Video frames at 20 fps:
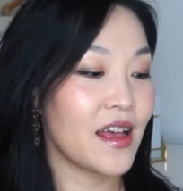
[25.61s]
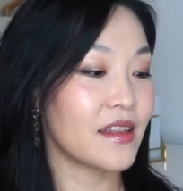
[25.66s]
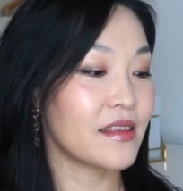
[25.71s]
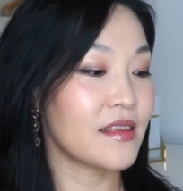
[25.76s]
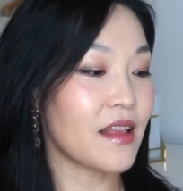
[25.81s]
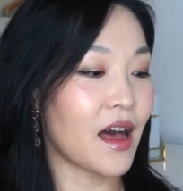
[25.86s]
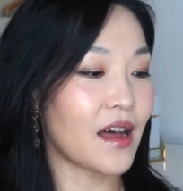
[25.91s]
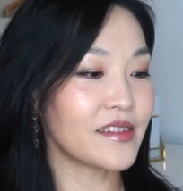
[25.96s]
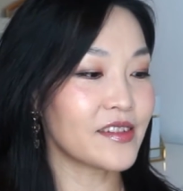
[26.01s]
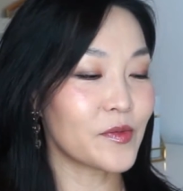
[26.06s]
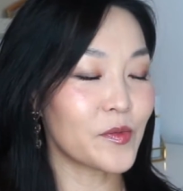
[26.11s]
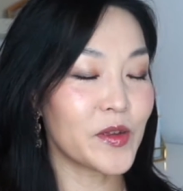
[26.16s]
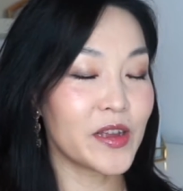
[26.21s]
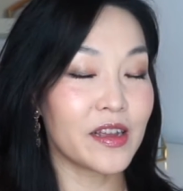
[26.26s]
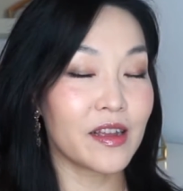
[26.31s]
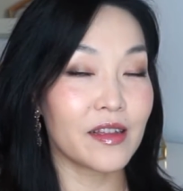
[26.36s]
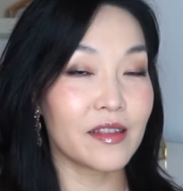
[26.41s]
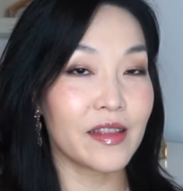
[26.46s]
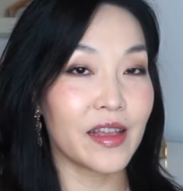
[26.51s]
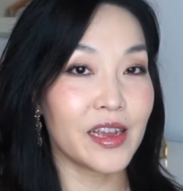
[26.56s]
Last
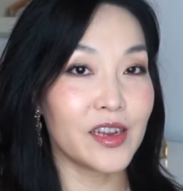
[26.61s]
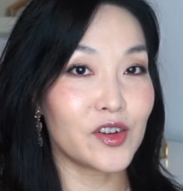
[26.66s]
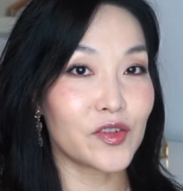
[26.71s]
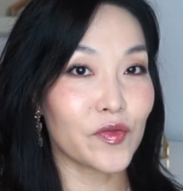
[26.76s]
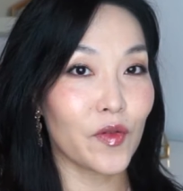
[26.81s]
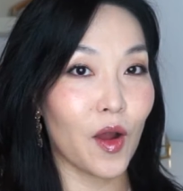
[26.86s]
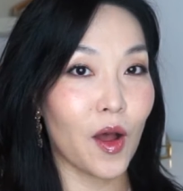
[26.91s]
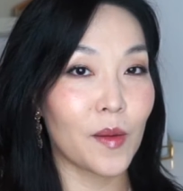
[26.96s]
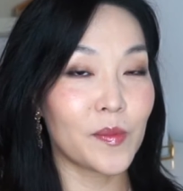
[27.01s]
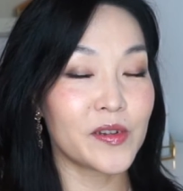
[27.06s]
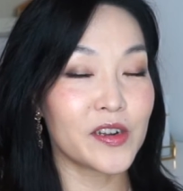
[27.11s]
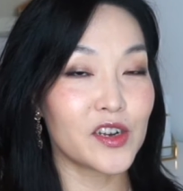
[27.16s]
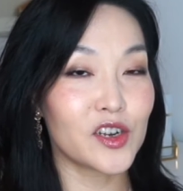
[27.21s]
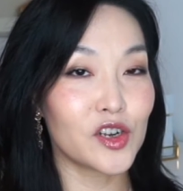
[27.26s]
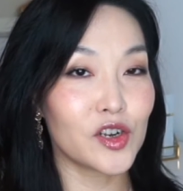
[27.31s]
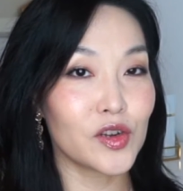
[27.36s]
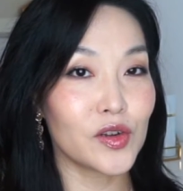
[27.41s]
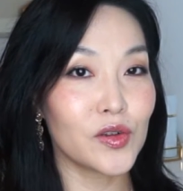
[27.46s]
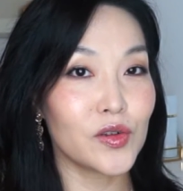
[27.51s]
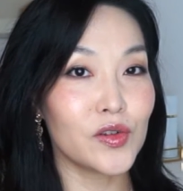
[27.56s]
week they dropped
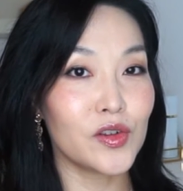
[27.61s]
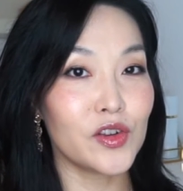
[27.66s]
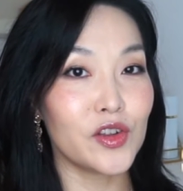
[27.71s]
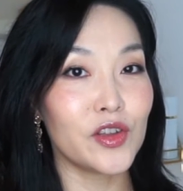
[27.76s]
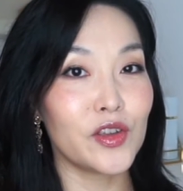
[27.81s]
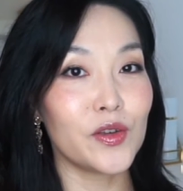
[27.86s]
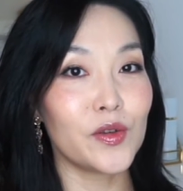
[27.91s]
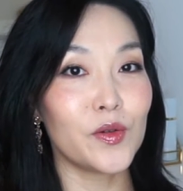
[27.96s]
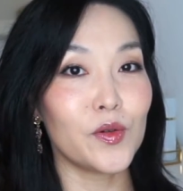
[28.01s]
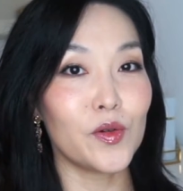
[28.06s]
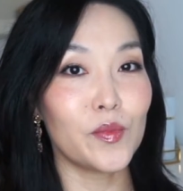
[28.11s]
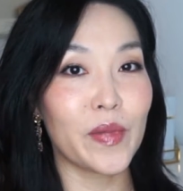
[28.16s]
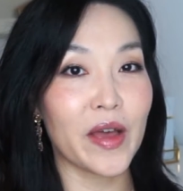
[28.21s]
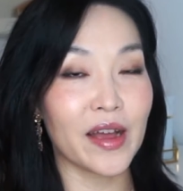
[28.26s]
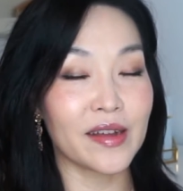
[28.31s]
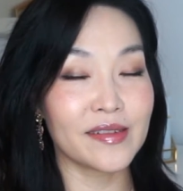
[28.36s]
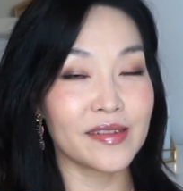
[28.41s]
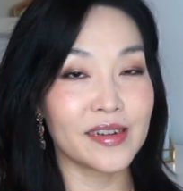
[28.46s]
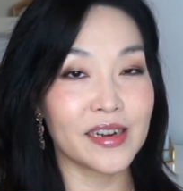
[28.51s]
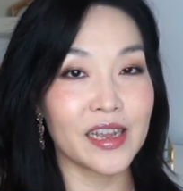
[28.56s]
two new
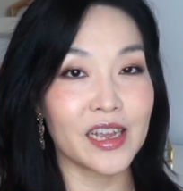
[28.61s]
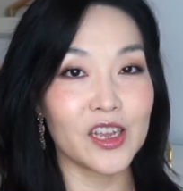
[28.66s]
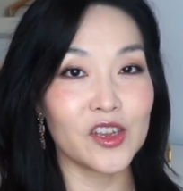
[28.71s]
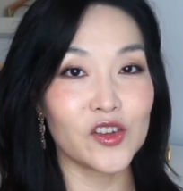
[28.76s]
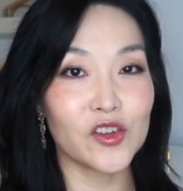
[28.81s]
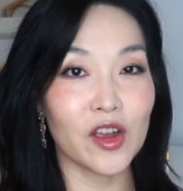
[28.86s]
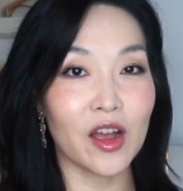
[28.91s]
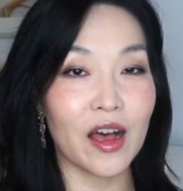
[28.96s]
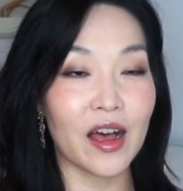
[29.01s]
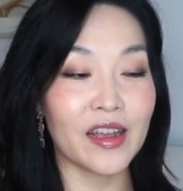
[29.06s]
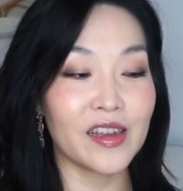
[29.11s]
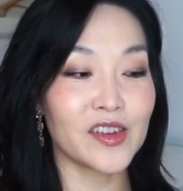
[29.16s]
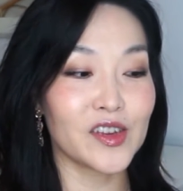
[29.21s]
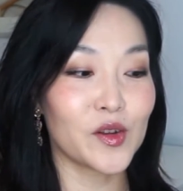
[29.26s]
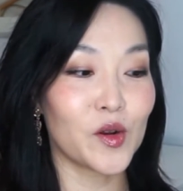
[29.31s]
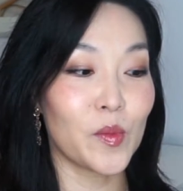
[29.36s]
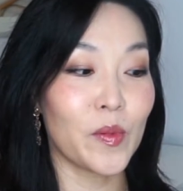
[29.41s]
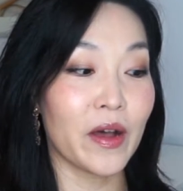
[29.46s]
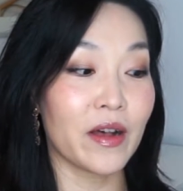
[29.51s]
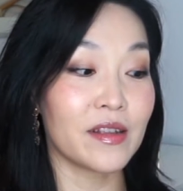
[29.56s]
Backstage
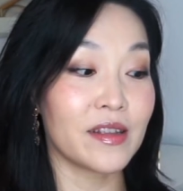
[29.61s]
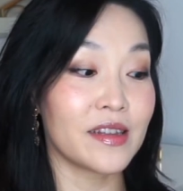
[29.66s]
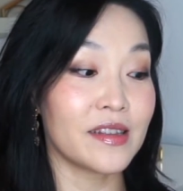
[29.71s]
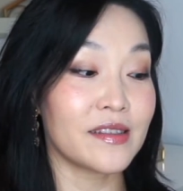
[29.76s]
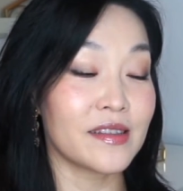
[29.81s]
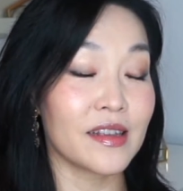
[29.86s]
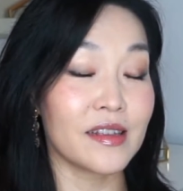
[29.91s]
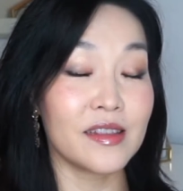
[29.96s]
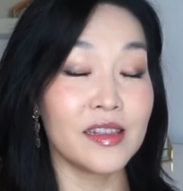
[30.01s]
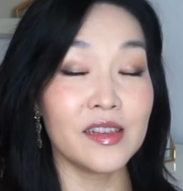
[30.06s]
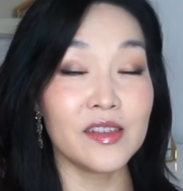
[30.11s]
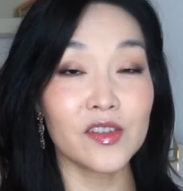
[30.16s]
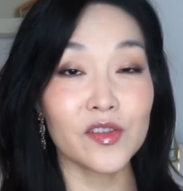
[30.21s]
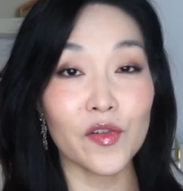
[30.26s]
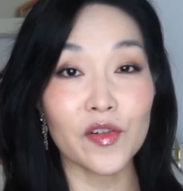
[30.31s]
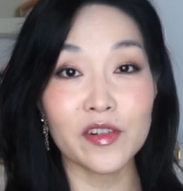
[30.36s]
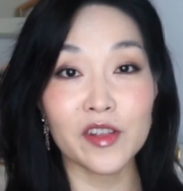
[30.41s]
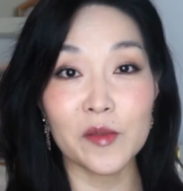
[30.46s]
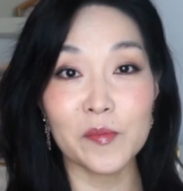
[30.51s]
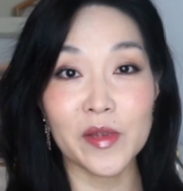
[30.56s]
eyeshadow palettes. These
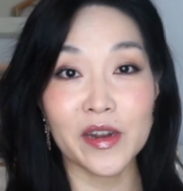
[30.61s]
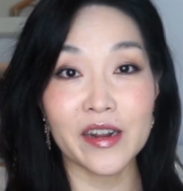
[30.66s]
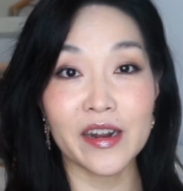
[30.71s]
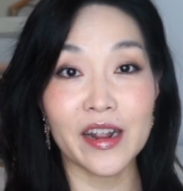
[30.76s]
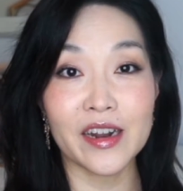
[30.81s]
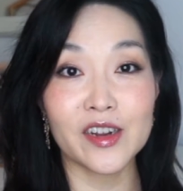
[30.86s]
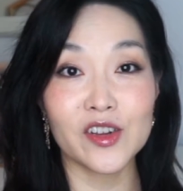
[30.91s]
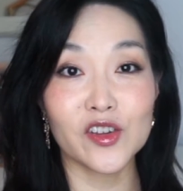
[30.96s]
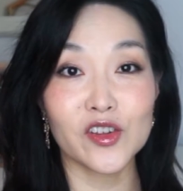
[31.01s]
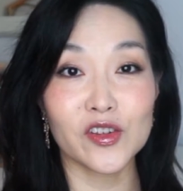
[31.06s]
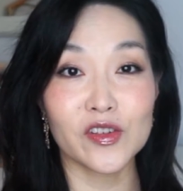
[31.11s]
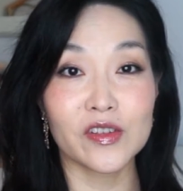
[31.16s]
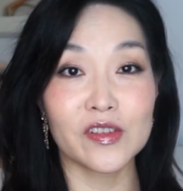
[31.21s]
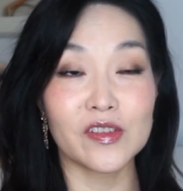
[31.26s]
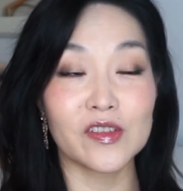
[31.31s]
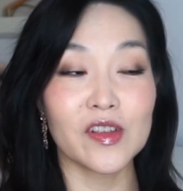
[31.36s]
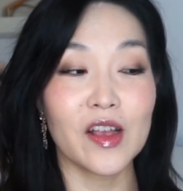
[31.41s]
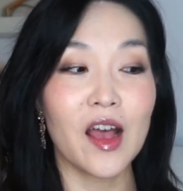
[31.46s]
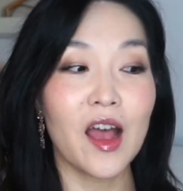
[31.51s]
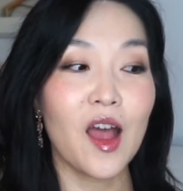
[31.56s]
are limited
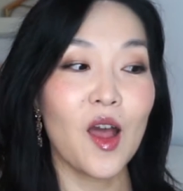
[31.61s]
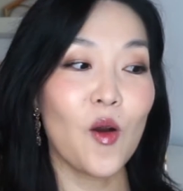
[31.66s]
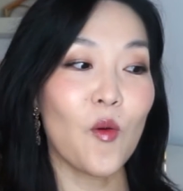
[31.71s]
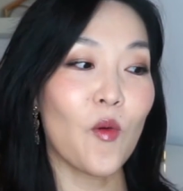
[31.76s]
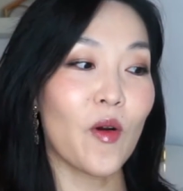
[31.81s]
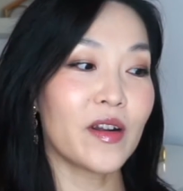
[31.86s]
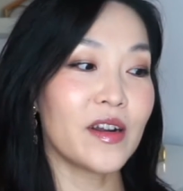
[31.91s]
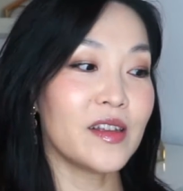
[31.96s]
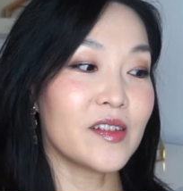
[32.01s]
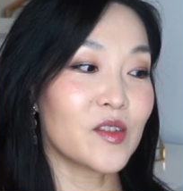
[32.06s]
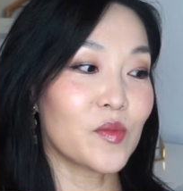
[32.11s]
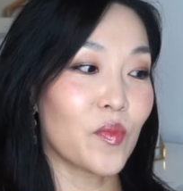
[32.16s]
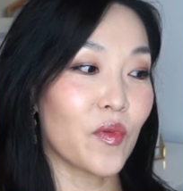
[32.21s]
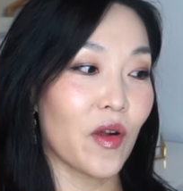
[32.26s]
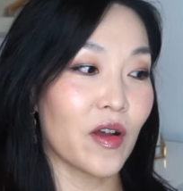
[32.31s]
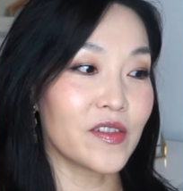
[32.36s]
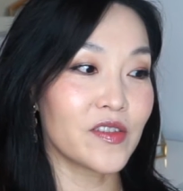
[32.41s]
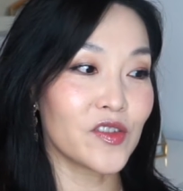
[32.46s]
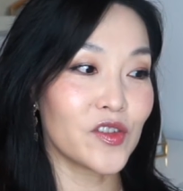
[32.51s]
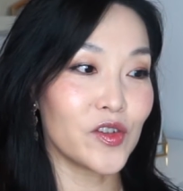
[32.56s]
editions. One is
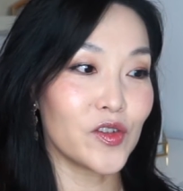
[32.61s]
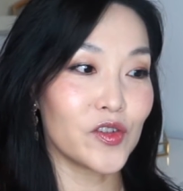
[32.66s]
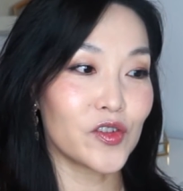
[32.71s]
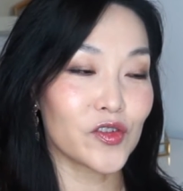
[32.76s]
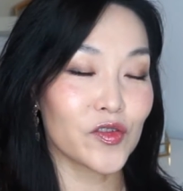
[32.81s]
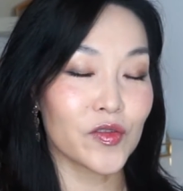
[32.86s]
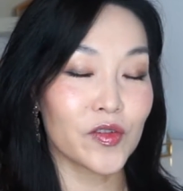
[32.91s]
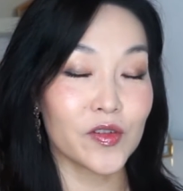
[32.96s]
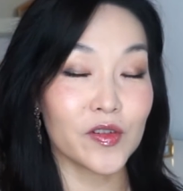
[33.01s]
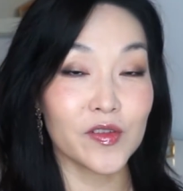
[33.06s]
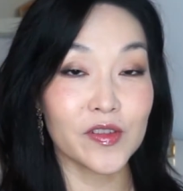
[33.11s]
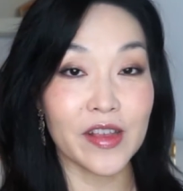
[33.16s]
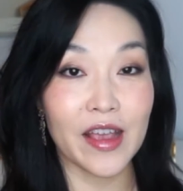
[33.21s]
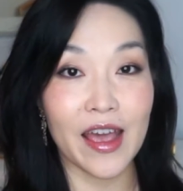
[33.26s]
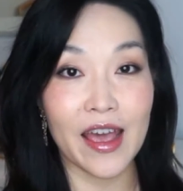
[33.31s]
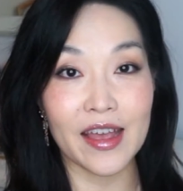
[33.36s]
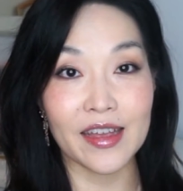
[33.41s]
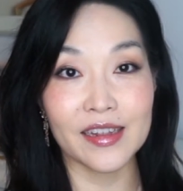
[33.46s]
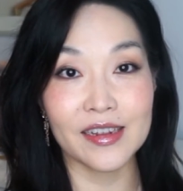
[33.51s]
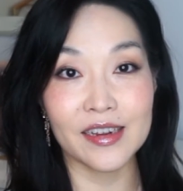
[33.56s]
bronze neutrals
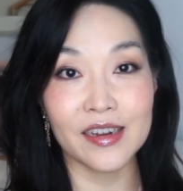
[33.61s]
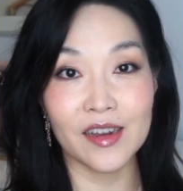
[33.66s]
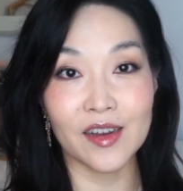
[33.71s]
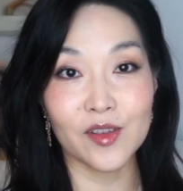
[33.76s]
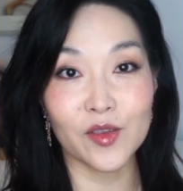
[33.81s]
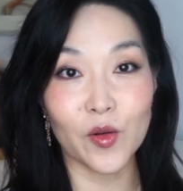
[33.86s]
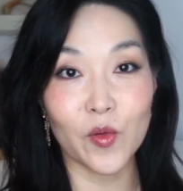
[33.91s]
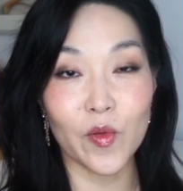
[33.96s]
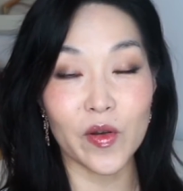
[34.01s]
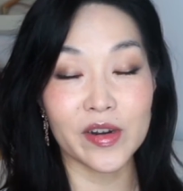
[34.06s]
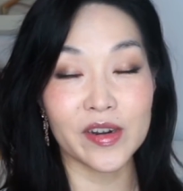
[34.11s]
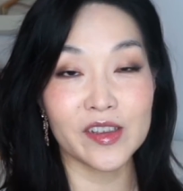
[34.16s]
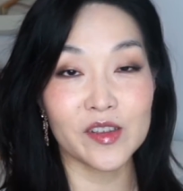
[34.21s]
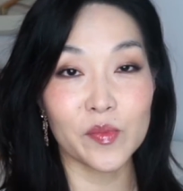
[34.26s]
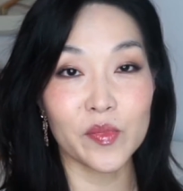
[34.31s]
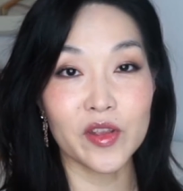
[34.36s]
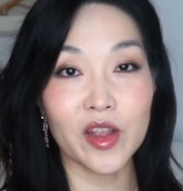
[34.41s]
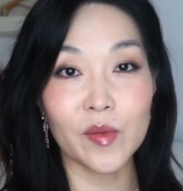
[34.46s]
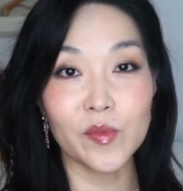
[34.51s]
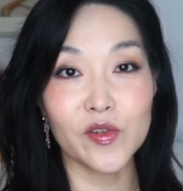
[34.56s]
and the other one is
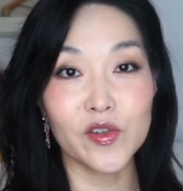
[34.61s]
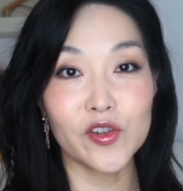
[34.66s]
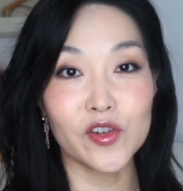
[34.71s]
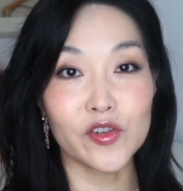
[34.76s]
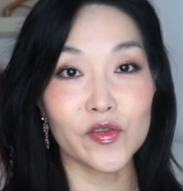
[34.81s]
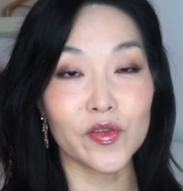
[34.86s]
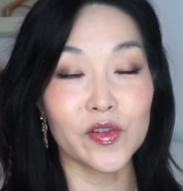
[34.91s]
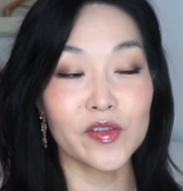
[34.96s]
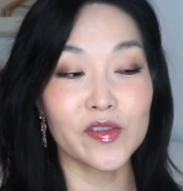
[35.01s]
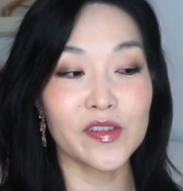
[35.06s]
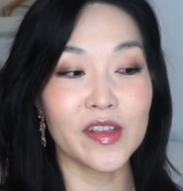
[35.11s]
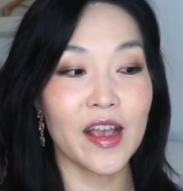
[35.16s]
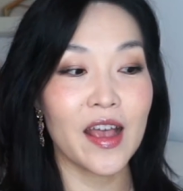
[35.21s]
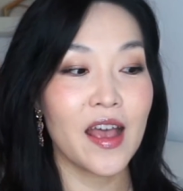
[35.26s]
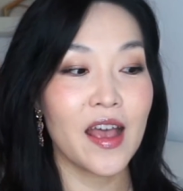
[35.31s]
plum neutrals.